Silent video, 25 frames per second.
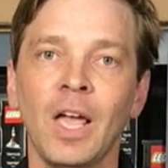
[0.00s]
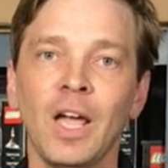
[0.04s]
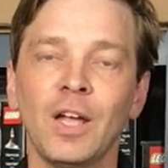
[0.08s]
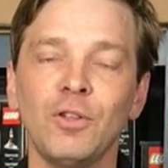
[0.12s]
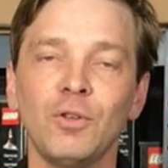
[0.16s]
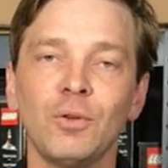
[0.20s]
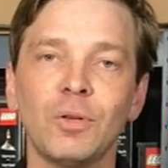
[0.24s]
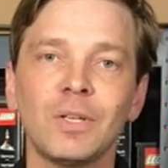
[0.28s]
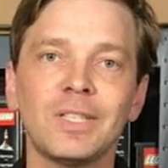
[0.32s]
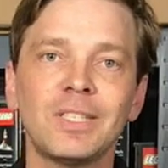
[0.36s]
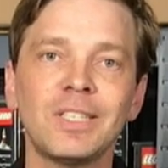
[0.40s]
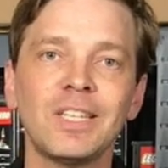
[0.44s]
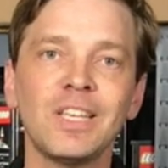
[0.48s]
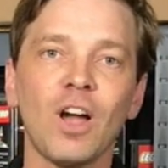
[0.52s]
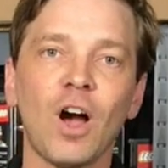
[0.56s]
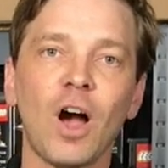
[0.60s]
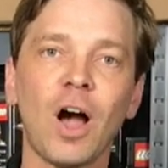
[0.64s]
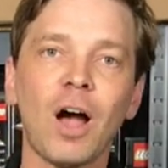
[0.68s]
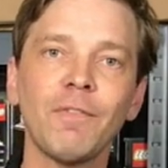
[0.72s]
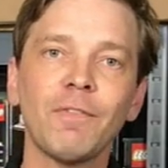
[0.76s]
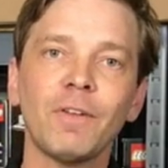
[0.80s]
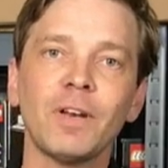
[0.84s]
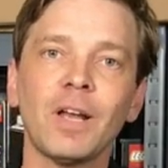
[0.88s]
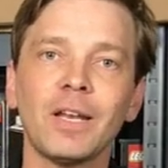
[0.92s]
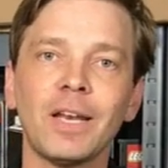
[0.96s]
And you can see
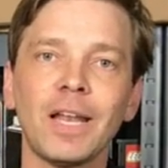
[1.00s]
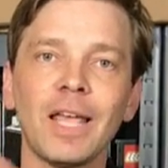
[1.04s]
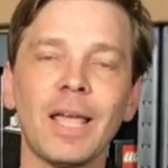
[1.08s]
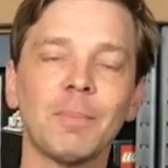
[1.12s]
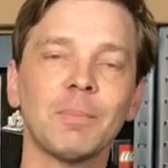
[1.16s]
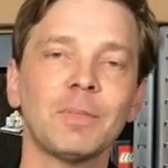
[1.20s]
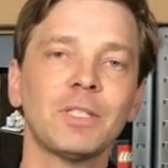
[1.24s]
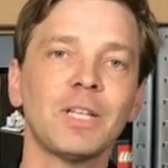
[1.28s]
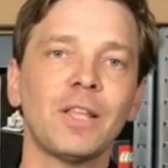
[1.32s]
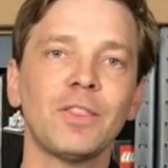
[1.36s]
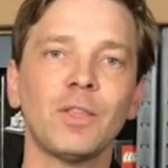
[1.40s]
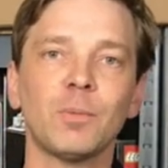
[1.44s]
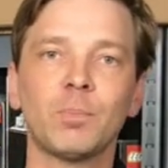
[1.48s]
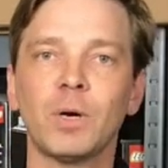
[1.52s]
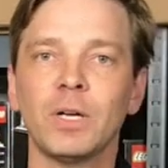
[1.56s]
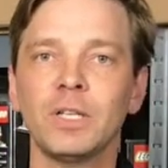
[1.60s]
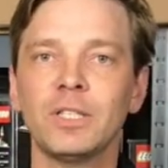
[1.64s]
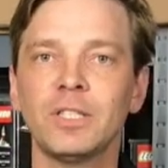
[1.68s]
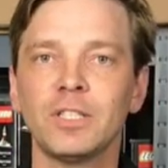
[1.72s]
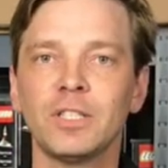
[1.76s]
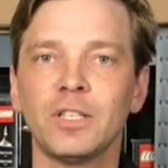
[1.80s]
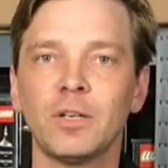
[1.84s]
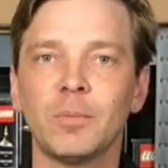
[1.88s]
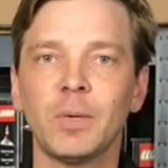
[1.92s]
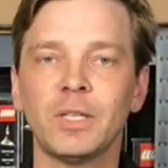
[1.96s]
often on Amazon the
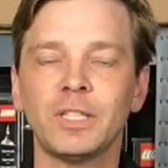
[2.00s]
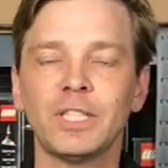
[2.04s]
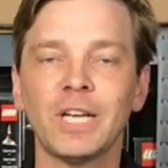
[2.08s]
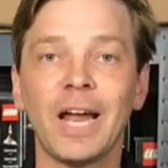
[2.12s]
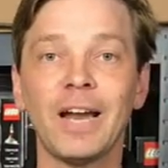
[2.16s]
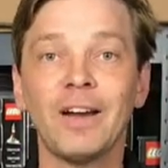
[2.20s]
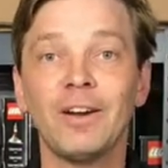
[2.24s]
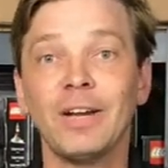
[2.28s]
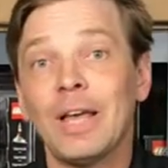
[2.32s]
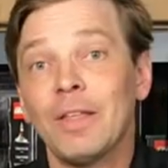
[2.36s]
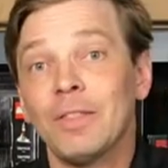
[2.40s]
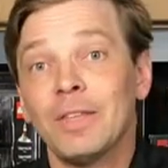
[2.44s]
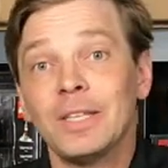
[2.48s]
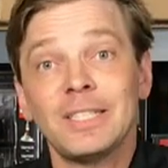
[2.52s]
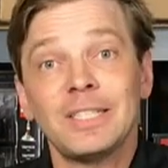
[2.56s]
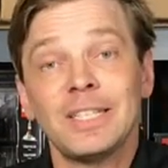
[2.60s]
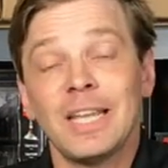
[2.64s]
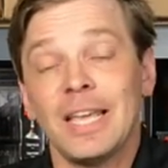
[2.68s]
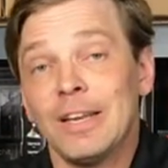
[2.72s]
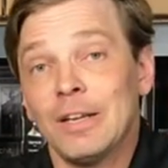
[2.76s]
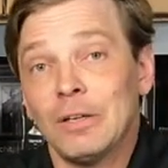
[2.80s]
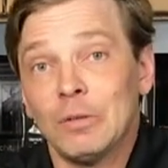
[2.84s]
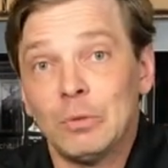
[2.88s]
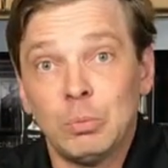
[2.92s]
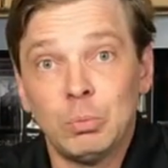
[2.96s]
prices are much higher. Now this
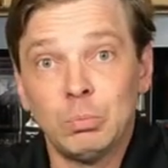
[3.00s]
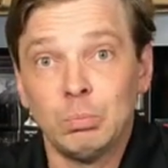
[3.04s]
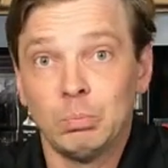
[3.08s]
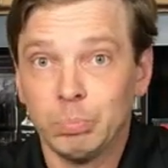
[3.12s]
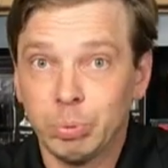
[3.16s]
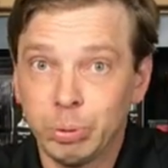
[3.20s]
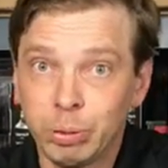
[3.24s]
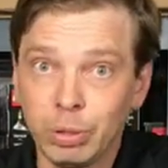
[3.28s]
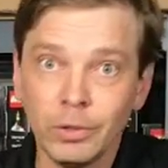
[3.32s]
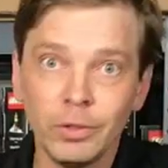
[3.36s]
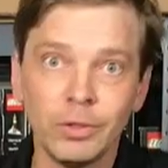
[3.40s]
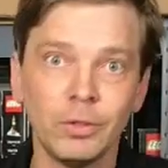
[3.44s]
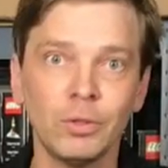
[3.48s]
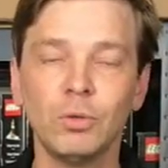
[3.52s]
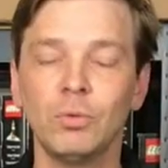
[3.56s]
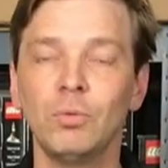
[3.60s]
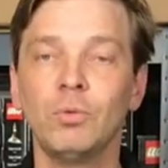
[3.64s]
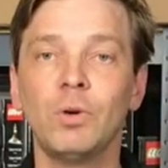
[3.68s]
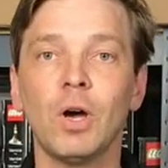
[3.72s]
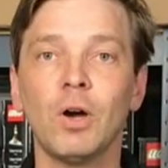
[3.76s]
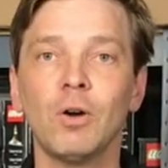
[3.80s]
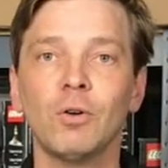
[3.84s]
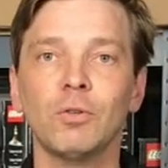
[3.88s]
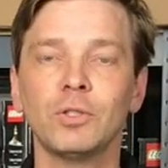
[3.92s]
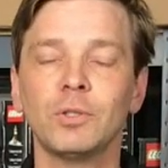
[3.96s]
data, who
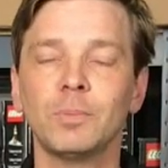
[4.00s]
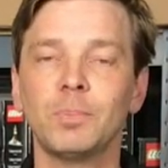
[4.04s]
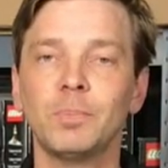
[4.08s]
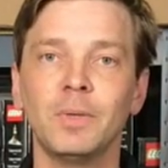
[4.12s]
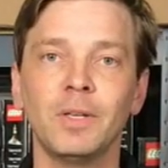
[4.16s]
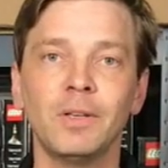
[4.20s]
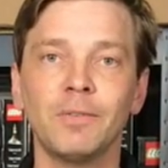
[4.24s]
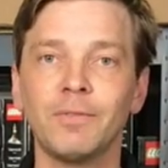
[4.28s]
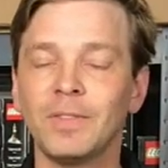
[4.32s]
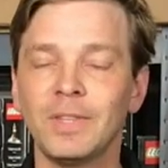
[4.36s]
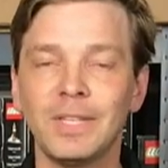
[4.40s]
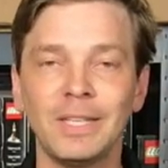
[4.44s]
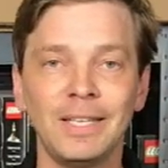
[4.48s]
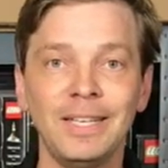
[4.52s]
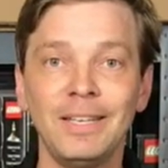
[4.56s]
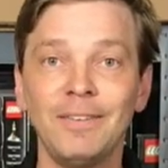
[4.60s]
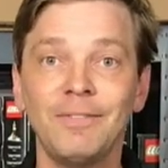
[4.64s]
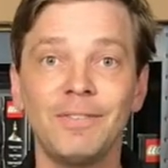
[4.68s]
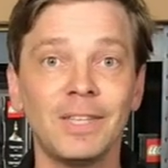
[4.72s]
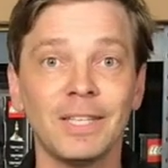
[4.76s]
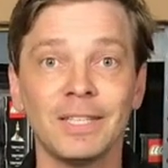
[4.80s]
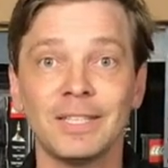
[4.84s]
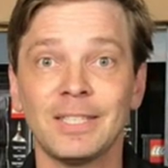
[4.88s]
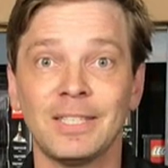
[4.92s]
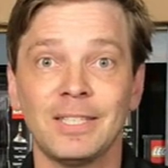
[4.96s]
knows if
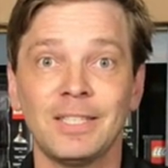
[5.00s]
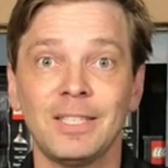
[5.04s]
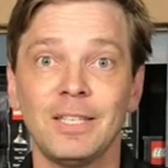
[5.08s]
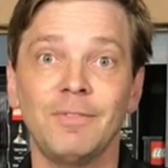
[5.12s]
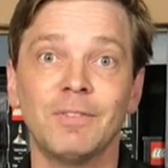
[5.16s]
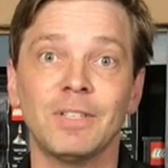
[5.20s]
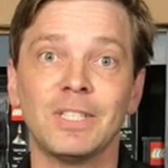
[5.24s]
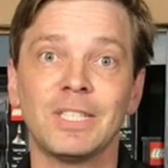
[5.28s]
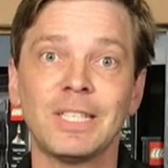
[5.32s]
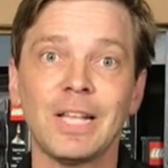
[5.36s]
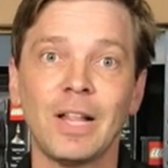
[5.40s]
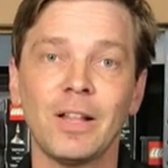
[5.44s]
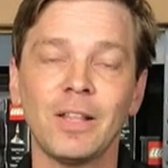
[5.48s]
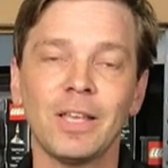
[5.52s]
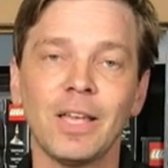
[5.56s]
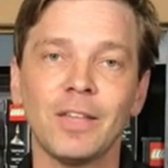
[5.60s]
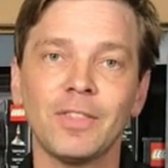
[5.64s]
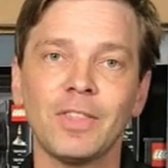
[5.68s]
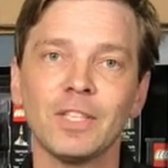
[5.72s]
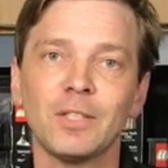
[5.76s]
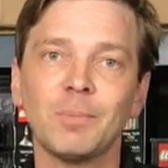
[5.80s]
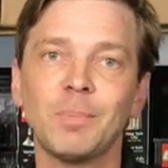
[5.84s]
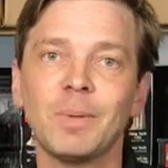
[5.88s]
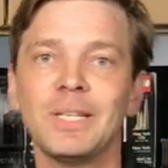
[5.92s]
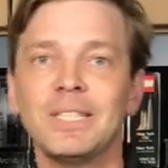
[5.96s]
this is even selling
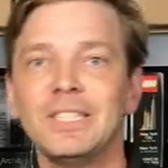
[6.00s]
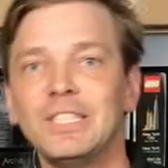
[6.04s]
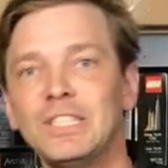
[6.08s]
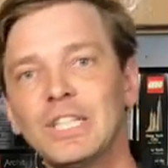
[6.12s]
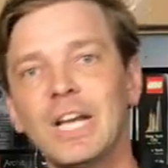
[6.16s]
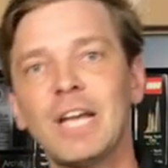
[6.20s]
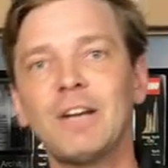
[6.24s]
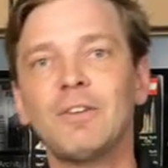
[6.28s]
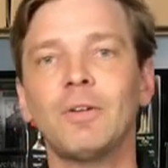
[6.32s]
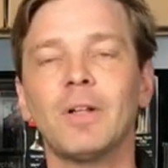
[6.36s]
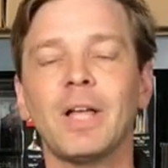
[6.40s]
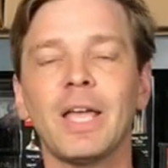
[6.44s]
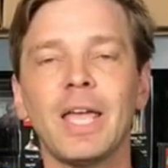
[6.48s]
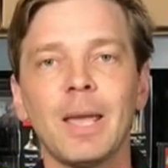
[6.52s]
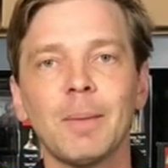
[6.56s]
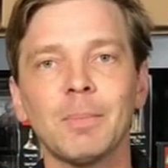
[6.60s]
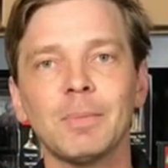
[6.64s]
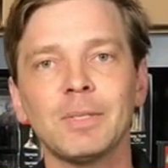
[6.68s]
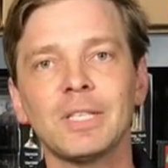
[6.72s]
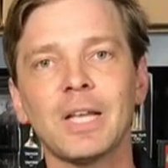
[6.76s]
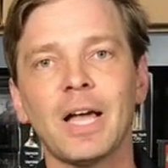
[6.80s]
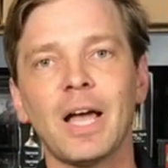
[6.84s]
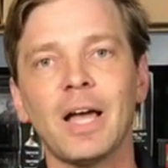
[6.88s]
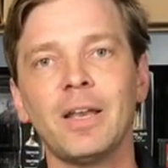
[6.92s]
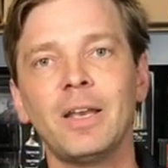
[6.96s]
at this, but in general
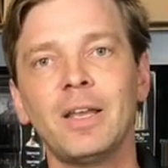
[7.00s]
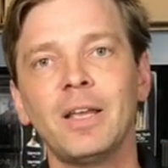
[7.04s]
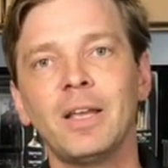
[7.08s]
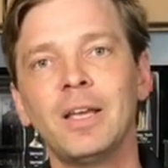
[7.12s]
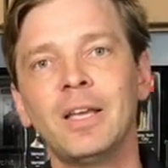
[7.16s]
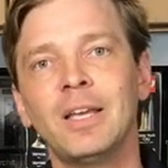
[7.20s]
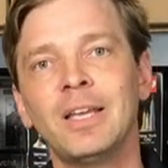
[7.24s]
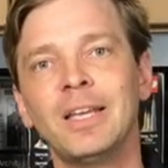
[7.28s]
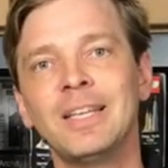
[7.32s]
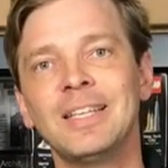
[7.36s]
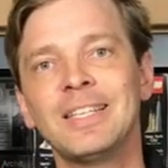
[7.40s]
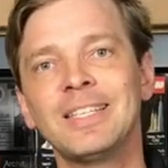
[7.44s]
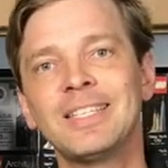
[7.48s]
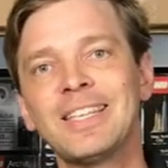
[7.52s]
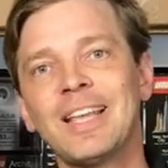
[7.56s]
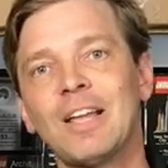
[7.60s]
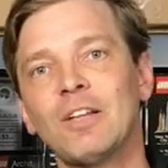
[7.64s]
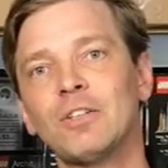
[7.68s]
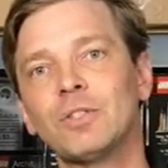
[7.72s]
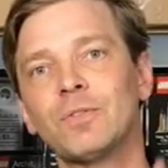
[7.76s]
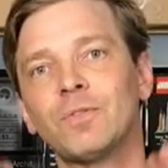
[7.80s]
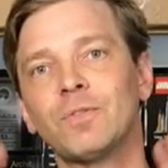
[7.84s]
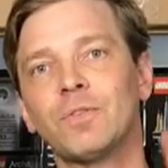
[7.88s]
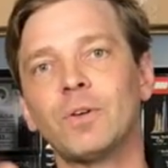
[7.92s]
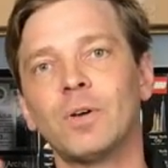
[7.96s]
Amazon
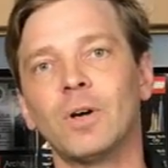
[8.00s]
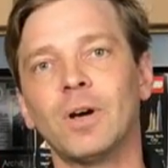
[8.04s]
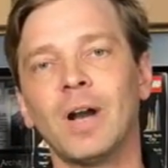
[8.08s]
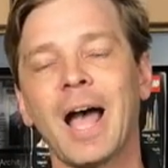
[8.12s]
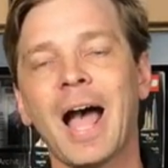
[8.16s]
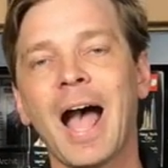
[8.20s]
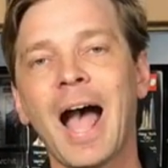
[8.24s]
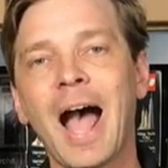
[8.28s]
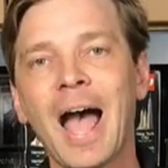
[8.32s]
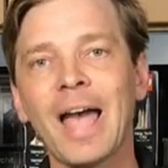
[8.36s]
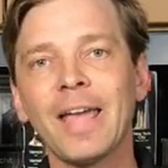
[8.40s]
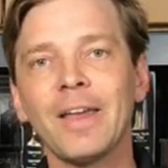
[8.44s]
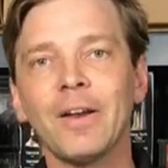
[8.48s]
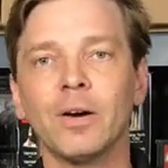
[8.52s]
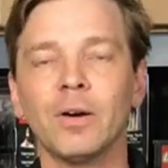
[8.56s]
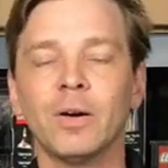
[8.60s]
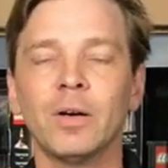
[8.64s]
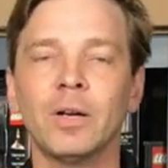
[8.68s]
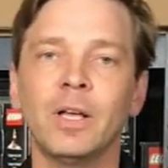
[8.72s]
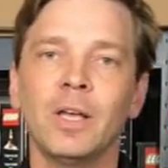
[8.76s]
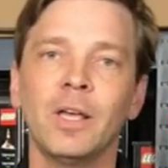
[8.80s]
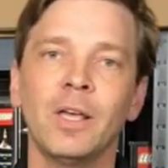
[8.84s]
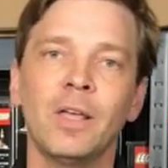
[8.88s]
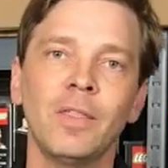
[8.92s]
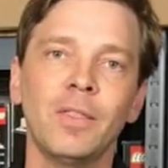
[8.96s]
sells for
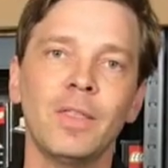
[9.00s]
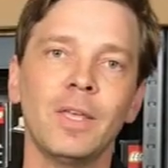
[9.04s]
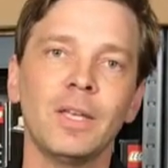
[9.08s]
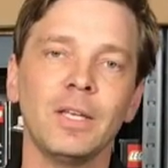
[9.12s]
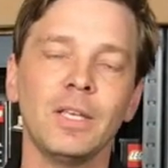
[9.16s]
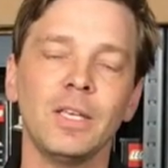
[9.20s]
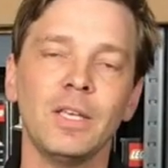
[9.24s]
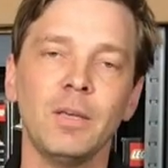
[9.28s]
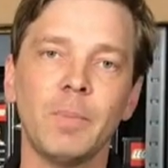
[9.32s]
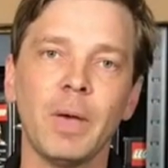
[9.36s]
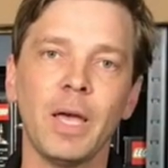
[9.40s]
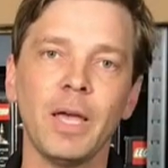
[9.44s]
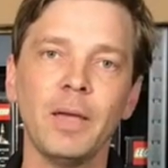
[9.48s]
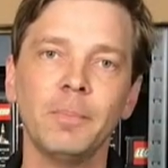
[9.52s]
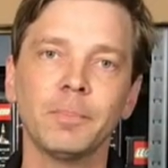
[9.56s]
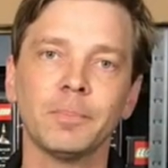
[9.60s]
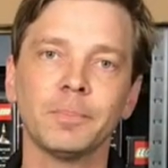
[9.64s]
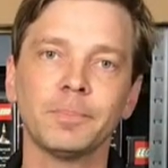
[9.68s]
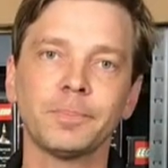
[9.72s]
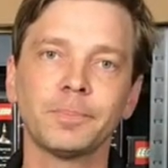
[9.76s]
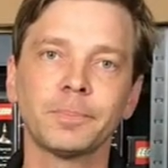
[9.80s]
higher than eBay.